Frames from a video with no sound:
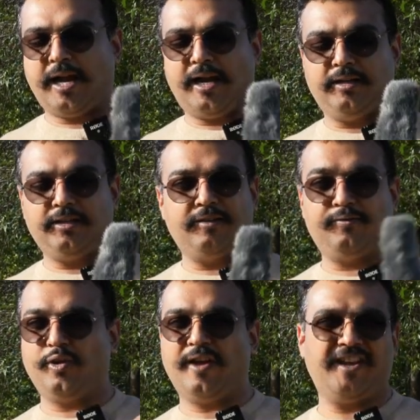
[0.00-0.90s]
and
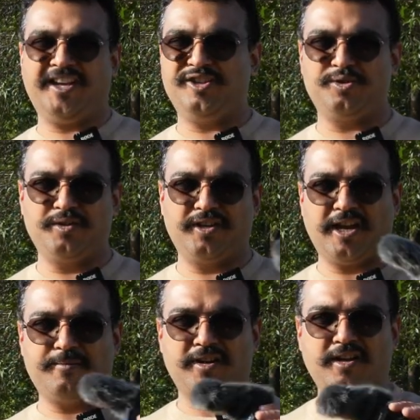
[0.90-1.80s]
if you have any Sony
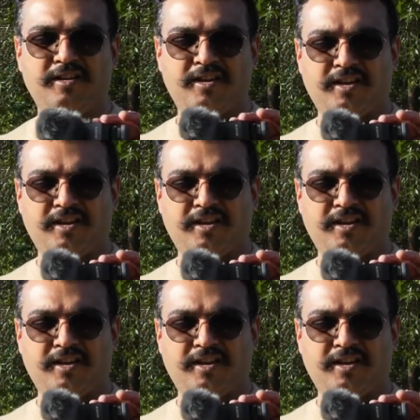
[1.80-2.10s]
camera,